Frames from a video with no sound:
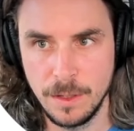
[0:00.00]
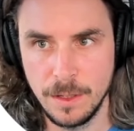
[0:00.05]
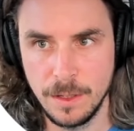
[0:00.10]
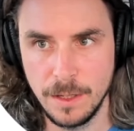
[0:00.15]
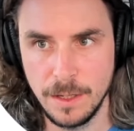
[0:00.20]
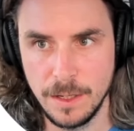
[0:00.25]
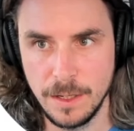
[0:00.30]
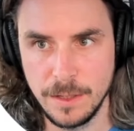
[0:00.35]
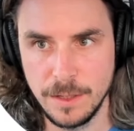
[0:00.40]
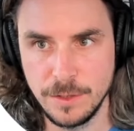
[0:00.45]

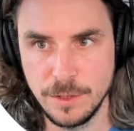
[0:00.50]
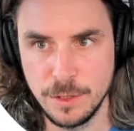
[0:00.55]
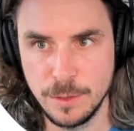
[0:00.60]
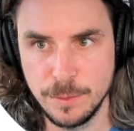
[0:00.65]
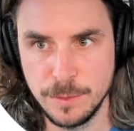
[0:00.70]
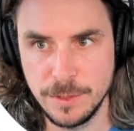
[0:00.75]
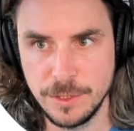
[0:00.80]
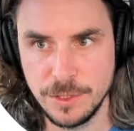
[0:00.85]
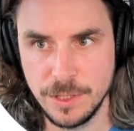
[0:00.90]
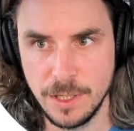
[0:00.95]
and you
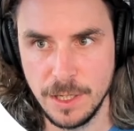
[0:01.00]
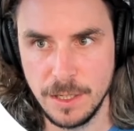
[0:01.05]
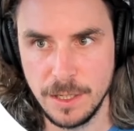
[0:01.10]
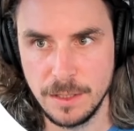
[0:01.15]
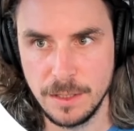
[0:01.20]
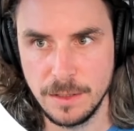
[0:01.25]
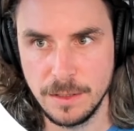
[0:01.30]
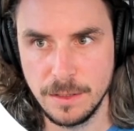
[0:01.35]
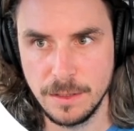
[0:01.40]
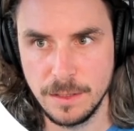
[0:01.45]
open
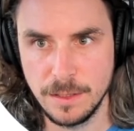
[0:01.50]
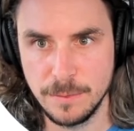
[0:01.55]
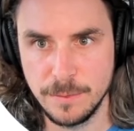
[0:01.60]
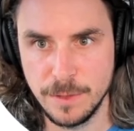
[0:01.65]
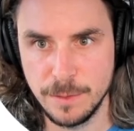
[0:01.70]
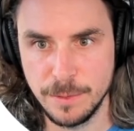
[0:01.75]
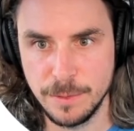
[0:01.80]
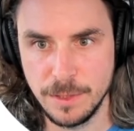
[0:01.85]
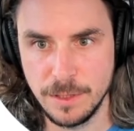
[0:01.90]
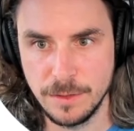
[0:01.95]
chat
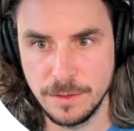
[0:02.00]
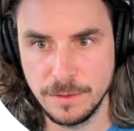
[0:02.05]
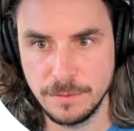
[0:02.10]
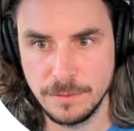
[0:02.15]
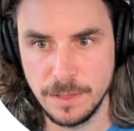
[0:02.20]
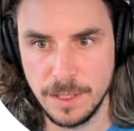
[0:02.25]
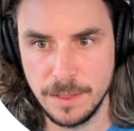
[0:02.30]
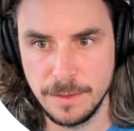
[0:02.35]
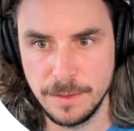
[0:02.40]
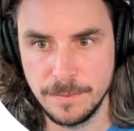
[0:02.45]
up here on the
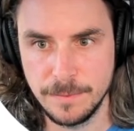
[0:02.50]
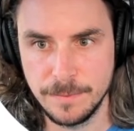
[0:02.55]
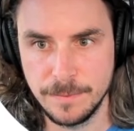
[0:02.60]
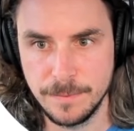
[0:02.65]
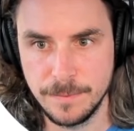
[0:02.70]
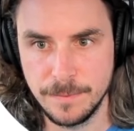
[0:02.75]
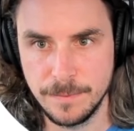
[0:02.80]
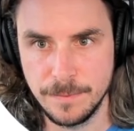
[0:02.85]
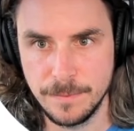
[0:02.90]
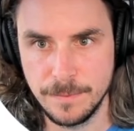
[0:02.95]
right,
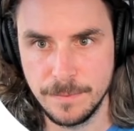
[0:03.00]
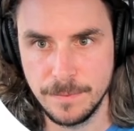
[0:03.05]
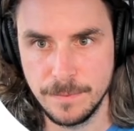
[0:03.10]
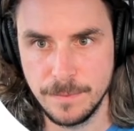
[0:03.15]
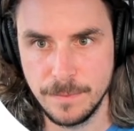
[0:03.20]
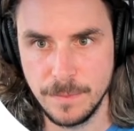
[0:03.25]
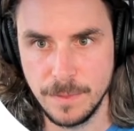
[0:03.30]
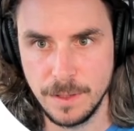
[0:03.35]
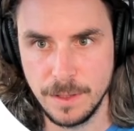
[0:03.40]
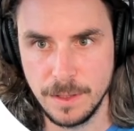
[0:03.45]

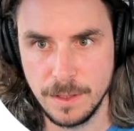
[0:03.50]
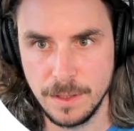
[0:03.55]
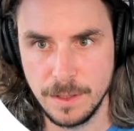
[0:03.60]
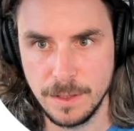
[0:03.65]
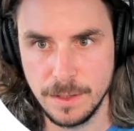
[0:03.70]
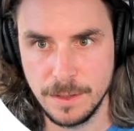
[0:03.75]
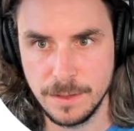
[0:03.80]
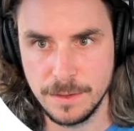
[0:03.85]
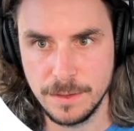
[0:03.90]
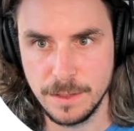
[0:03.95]

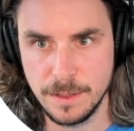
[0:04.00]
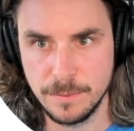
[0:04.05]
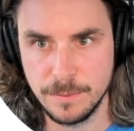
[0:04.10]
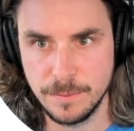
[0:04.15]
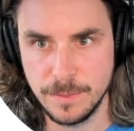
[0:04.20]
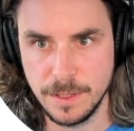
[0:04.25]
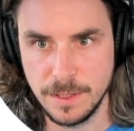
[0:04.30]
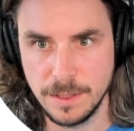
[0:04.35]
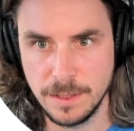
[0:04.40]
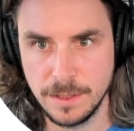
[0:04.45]
and I'm
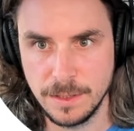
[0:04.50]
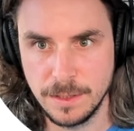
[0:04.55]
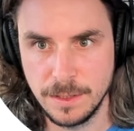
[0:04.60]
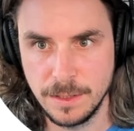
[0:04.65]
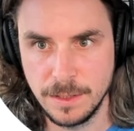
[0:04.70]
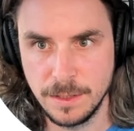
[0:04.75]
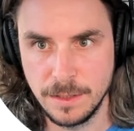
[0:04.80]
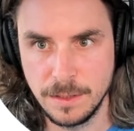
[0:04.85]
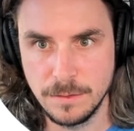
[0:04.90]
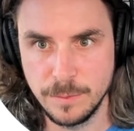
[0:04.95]
gonna
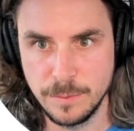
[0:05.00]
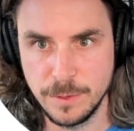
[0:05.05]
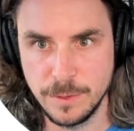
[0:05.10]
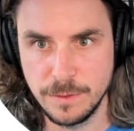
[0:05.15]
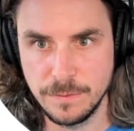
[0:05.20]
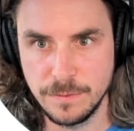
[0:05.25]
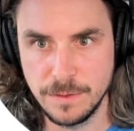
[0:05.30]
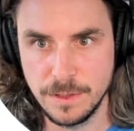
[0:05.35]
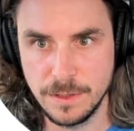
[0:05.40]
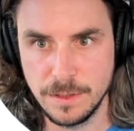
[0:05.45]

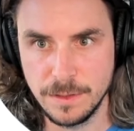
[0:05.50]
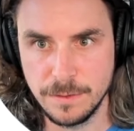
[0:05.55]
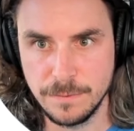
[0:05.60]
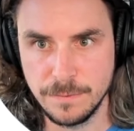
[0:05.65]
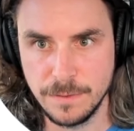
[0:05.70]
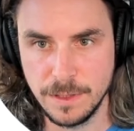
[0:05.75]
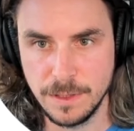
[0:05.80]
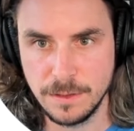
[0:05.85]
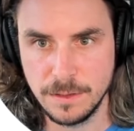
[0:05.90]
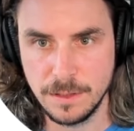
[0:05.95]
move the
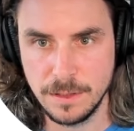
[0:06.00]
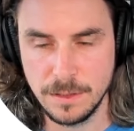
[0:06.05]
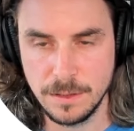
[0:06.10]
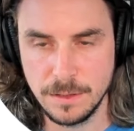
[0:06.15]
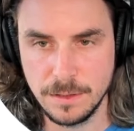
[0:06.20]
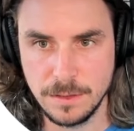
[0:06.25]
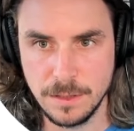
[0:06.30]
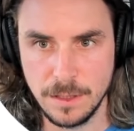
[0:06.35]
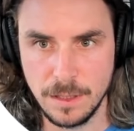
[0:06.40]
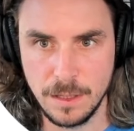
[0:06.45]
file
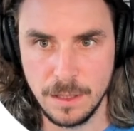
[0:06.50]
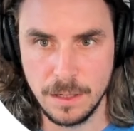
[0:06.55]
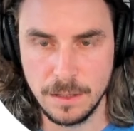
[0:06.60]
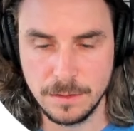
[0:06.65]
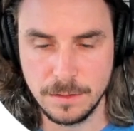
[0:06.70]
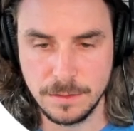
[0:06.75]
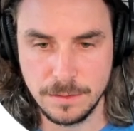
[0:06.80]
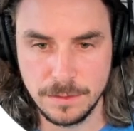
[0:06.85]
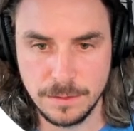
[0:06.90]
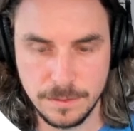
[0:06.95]

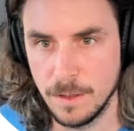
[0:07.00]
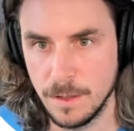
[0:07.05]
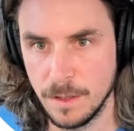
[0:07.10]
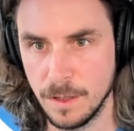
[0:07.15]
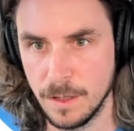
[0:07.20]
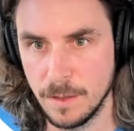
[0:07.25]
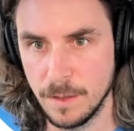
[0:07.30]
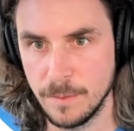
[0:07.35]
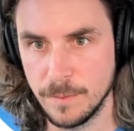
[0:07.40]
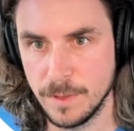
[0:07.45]
context.
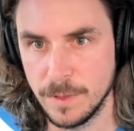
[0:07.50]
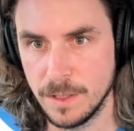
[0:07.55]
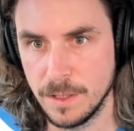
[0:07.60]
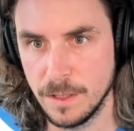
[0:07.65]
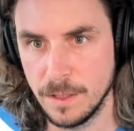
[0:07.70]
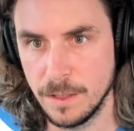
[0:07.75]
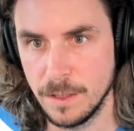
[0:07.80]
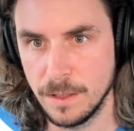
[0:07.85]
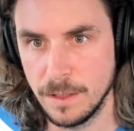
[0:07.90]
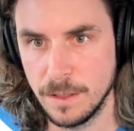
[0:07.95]
I'm
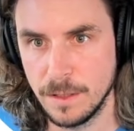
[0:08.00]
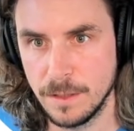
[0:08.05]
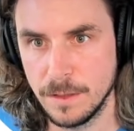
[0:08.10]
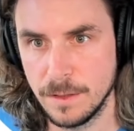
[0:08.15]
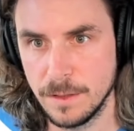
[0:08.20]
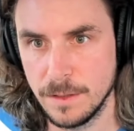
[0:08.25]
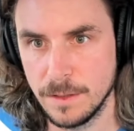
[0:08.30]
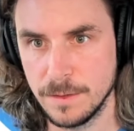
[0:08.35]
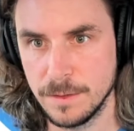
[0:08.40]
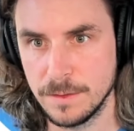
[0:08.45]
getting
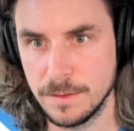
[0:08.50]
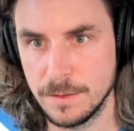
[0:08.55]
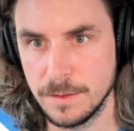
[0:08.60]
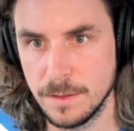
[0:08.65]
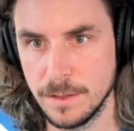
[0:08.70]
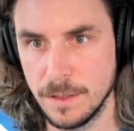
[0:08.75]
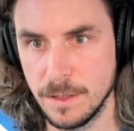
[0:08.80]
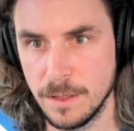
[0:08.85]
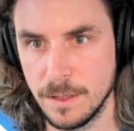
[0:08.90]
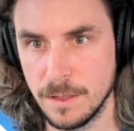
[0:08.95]
this
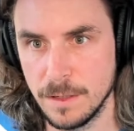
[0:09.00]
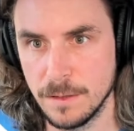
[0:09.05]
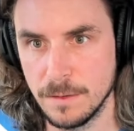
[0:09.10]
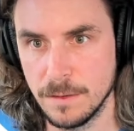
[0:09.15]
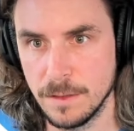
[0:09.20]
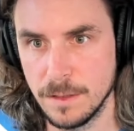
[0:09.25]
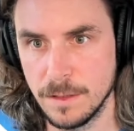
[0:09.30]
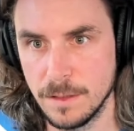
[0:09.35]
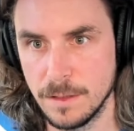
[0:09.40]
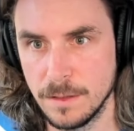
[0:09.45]

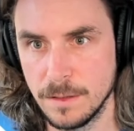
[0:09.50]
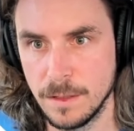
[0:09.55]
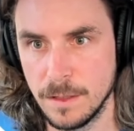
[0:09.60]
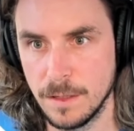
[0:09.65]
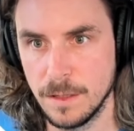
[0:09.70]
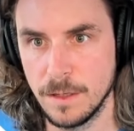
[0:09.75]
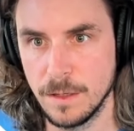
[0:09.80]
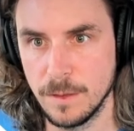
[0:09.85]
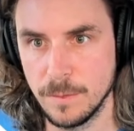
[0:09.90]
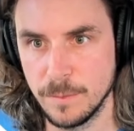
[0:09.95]
error,
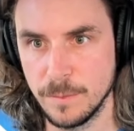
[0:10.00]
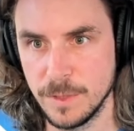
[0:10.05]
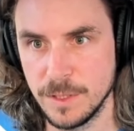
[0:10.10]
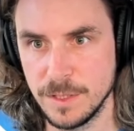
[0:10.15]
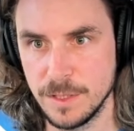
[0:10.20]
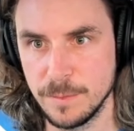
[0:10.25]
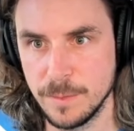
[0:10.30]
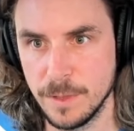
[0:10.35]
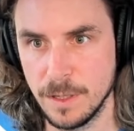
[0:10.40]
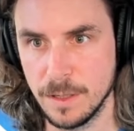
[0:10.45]
help me
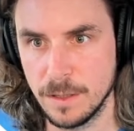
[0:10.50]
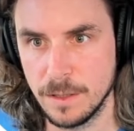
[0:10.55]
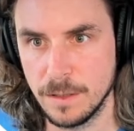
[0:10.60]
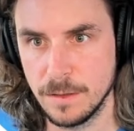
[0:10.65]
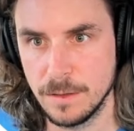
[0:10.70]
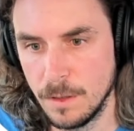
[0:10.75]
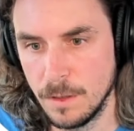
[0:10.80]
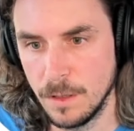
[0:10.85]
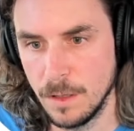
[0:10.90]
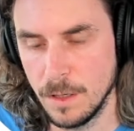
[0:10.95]
debug.
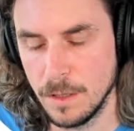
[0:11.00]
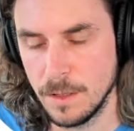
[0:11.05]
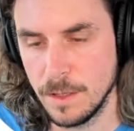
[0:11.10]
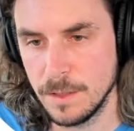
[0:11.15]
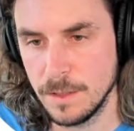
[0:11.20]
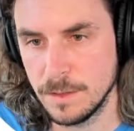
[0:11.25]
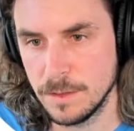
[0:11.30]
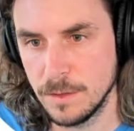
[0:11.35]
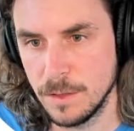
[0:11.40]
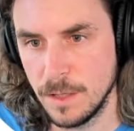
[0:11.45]
Okay,
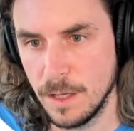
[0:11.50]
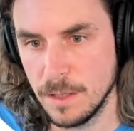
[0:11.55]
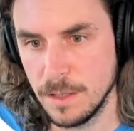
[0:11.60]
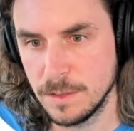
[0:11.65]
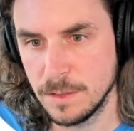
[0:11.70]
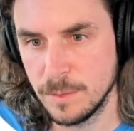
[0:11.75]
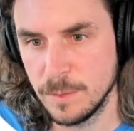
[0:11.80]
so it has some